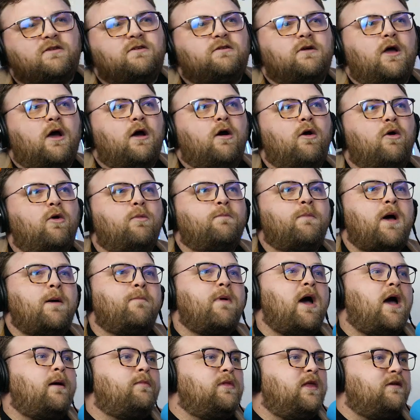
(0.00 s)
So my
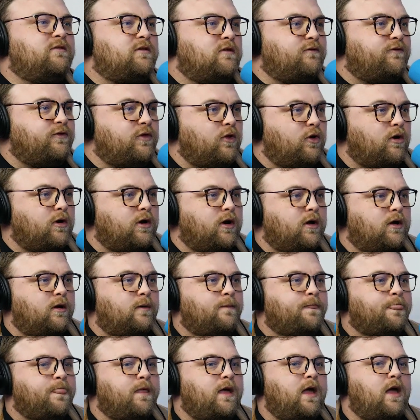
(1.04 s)
mom lives in
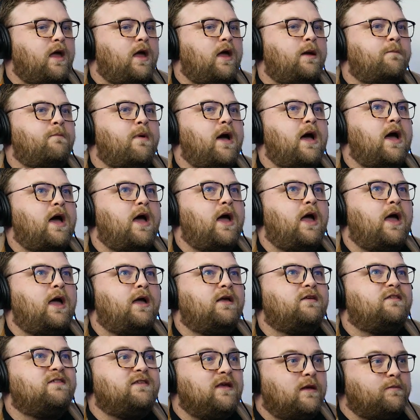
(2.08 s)
Florida, and
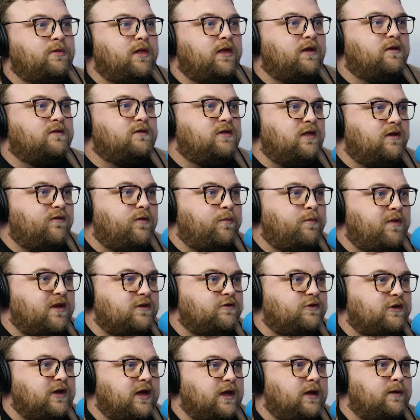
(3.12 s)
my siblings live in
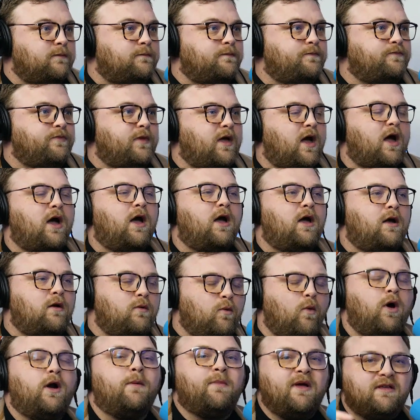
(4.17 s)
Michigan.
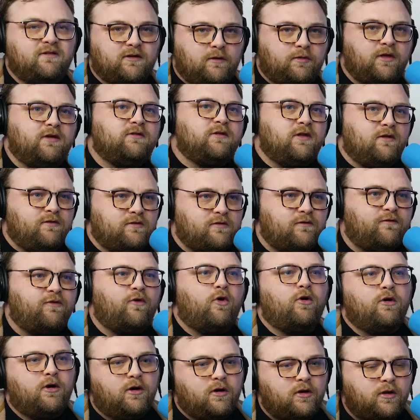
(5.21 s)
One of my siblings lives in
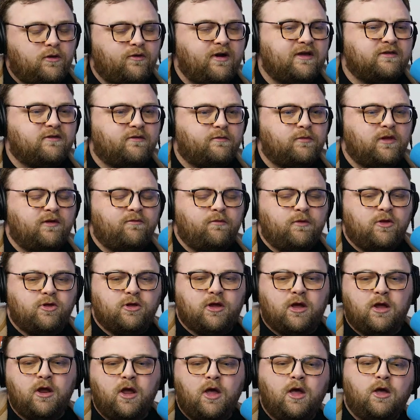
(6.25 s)
Florida. The rest of them live in
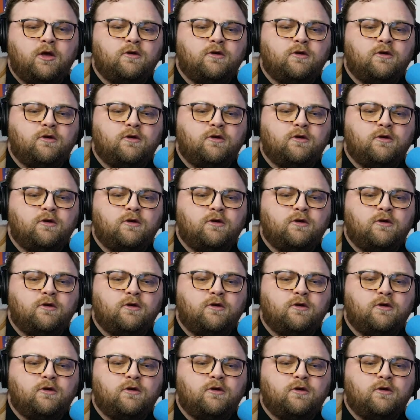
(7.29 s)
Michigan.